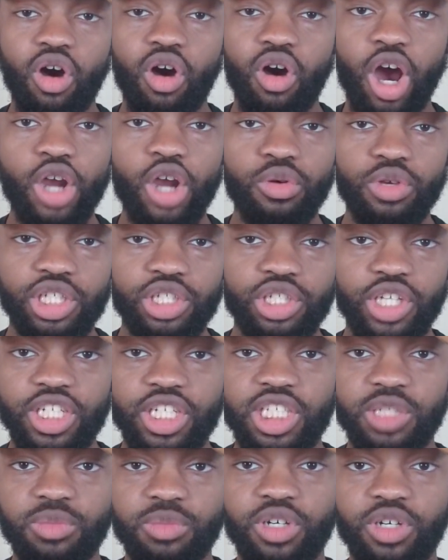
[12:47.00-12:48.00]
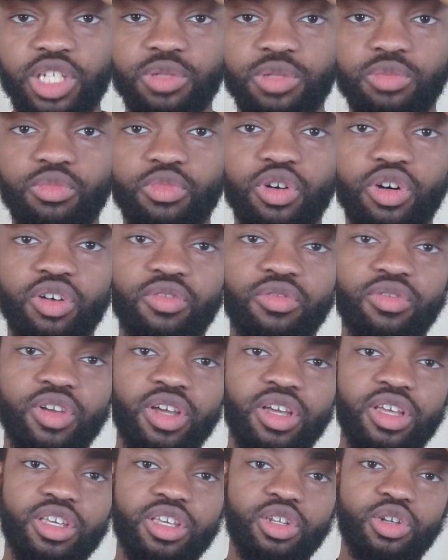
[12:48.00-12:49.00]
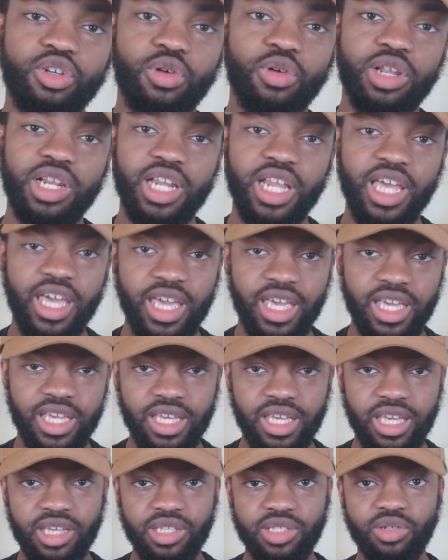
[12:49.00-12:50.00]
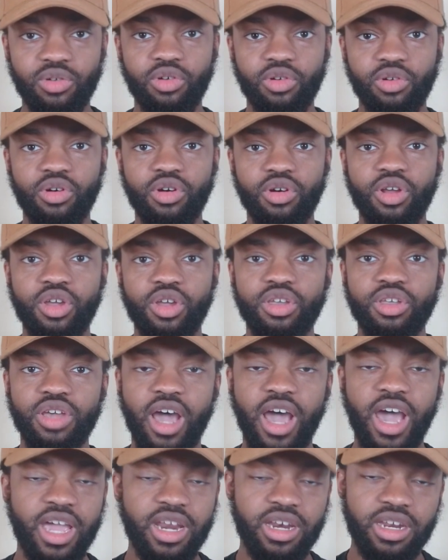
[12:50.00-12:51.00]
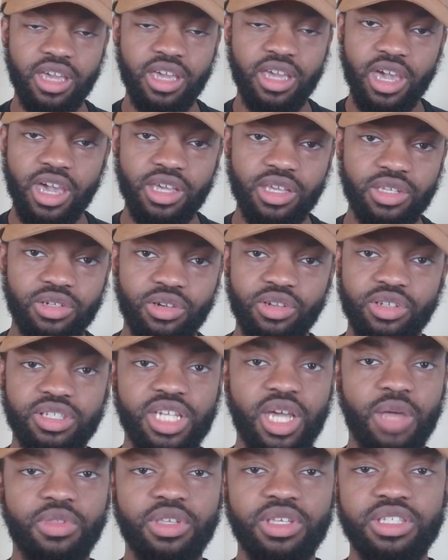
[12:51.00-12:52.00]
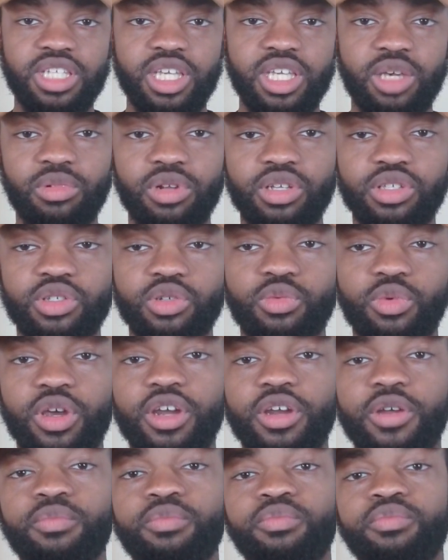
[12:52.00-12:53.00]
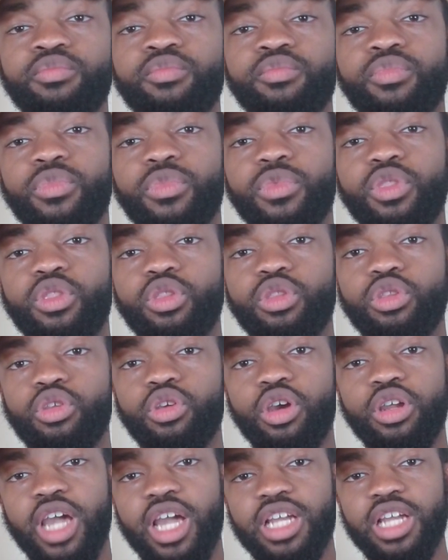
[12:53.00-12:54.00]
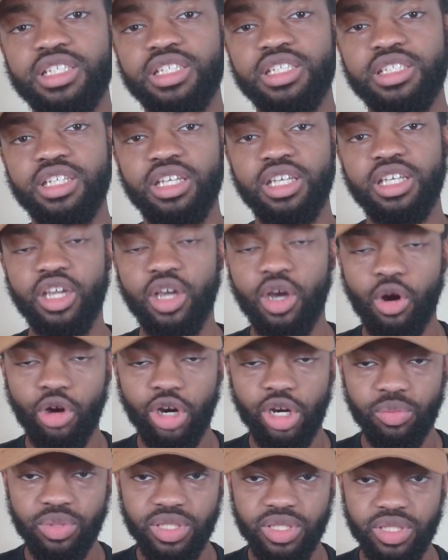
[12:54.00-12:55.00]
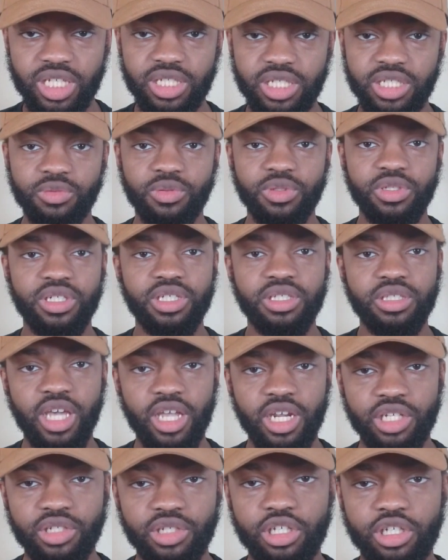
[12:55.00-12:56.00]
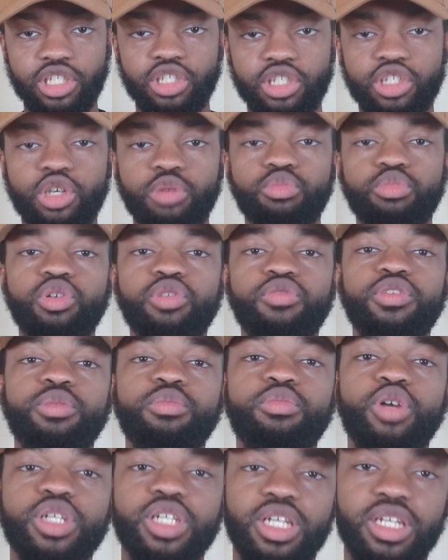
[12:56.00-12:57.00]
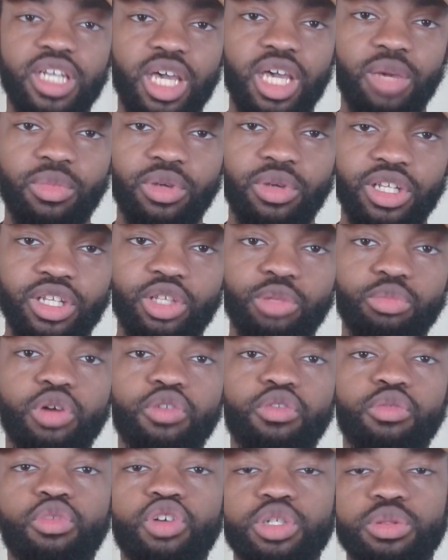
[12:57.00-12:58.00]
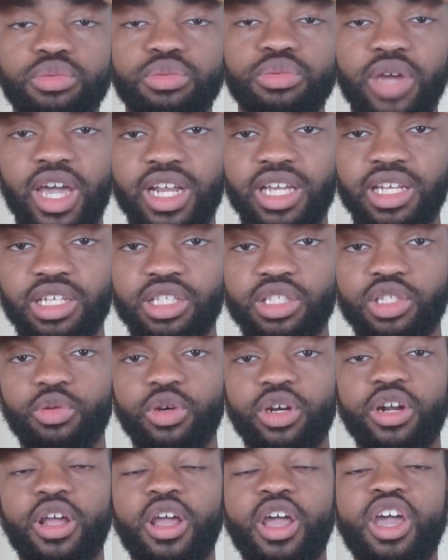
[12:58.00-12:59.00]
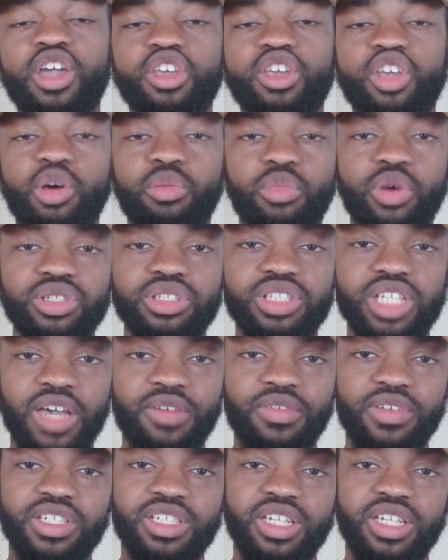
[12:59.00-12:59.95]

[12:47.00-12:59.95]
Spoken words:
are doing stretches, but it's more of you're doing leg kicks or high knees or something similar to where you're not just sitting here holding positions with your static stretches. You're moving more dynamically, you're moving more sporadically to where your muscles have